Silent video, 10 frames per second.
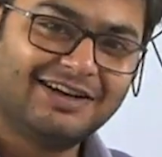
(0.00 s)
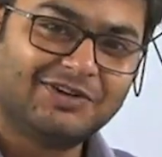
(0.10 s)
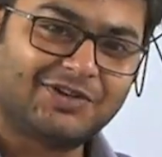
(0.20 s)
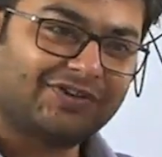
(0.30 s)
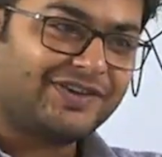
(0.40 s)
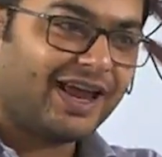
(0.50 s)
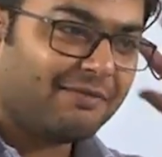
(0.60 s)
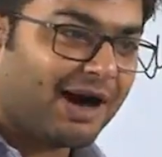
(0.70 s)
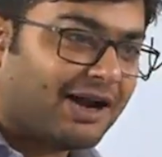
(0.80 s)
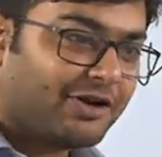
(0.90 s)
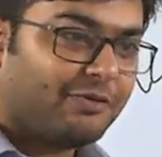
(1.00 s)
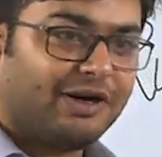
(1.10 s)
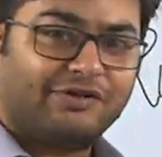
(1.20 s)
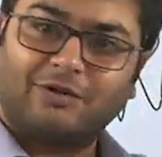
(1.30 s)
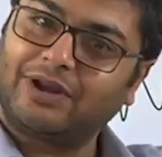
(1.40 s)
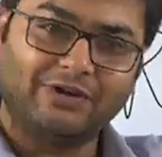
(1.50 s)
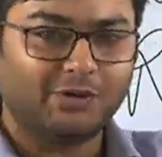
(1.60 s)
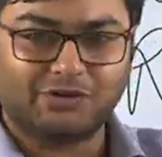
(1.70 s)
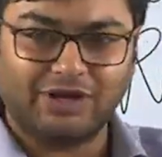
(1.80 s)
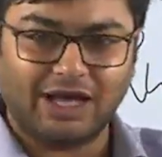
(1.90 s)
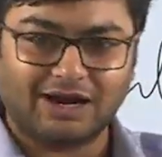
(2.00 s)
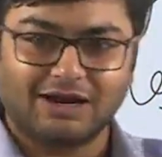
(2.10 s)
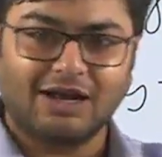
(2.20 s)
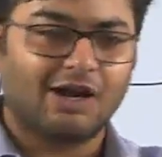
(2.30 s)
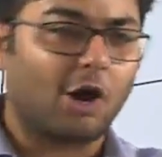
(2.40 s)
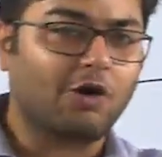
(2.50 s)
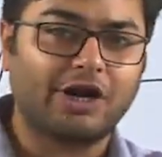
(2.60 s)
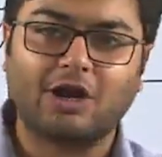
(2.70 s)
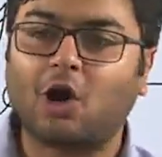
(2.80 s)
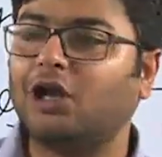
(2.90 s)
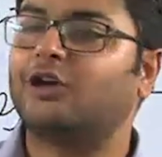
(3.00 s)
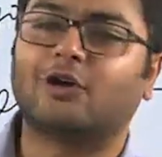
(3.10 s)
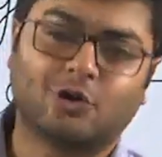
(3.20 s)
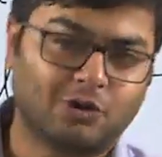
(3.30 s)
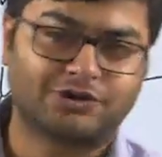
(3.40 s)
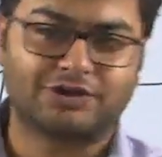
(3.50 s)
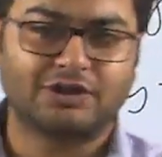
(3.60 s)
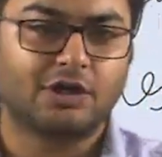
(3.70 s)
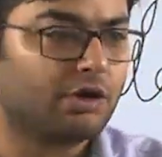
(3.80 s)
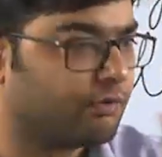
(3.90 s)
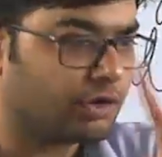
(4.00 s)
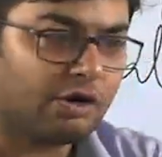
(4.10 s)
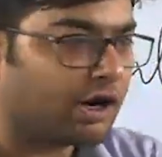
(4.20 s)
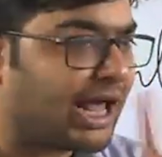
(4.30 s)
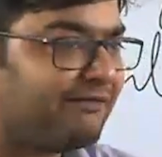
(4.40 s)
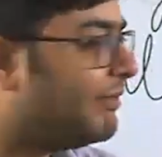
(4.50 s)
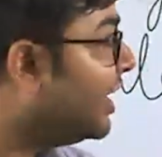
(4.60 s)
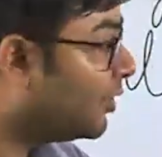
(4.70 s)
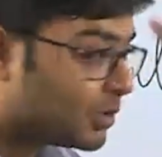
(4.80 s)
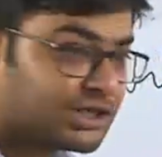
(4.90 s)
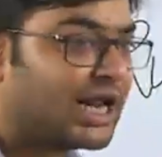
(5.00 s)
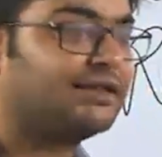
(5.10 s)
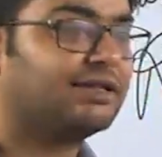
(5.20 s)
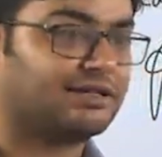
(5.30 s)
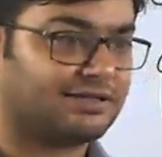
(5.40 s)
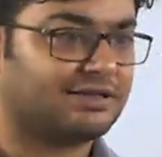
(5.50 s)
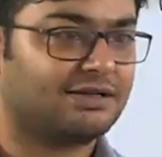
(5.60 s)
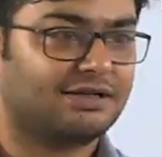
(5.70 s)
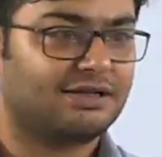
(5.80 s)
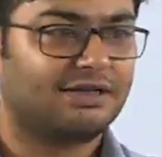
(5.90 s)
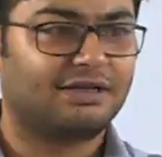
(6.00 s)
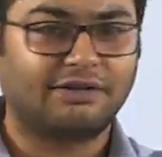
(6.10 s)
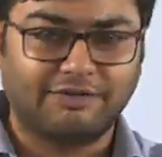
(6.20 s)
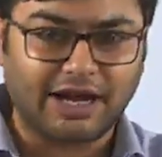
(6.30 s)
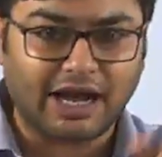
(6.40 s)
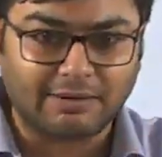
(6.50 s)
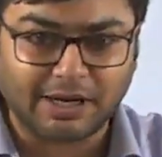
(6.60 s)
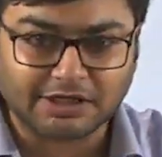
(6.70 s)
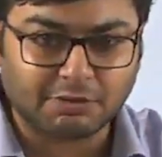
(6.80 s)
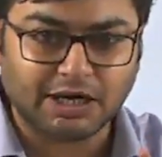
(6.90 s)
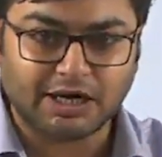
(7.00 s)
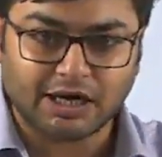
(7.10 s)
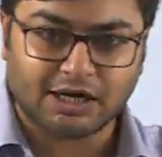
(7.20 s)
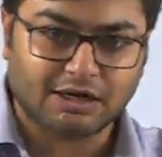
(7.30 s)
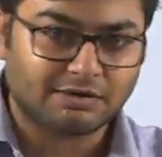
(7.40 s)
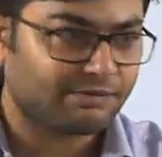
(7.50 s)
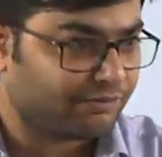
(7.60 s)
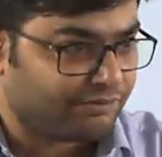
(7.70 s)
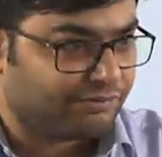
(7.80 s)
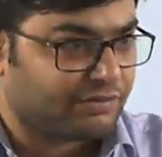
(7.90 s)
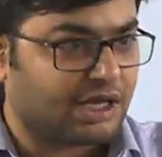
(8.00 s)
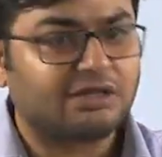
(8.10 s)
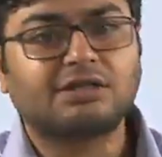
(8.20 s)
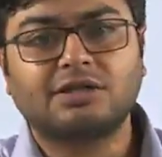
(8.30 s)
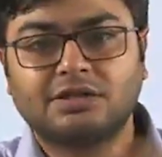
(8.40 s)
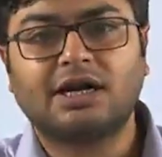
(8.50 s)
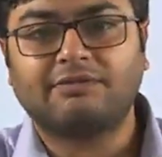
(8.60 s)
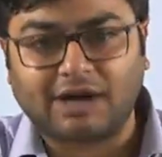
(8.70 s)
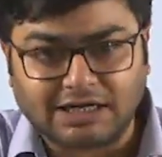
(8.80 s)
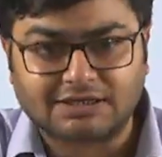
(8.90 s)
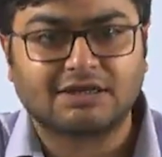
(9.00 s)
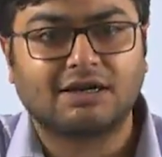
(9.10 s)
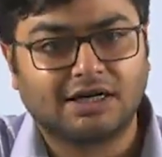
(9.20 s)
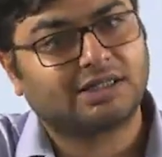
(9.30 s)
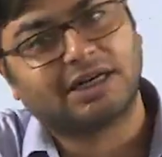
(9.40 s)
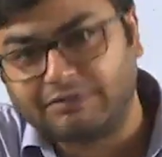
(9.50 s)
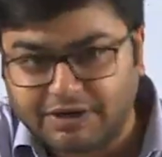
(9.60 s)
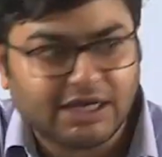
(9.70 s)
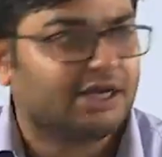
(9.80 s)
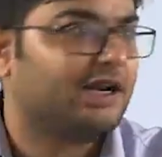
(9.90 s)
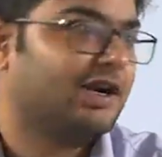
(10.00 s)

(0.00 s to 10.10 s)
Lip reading: So same arguments you can use there. Now recall your notes. You would not have made notes like this, the way I am explaining. And this is the advanced learning that we,